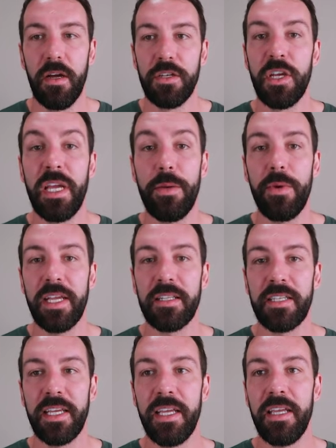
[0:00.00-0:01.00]
So here we can
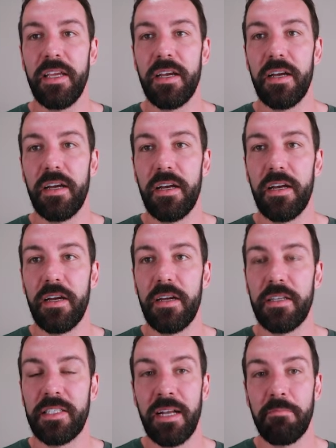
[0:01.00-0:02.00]
see
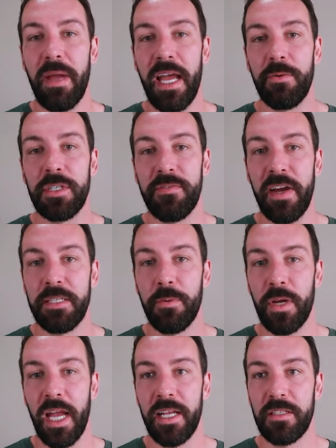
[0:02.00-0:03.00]
SunPower's
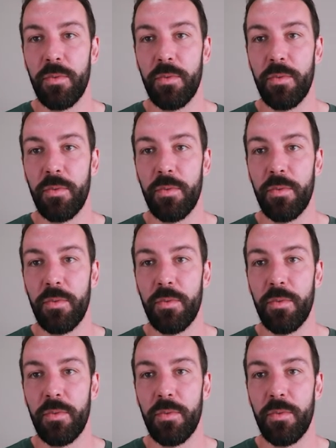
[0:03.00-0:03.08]
Facebook ads.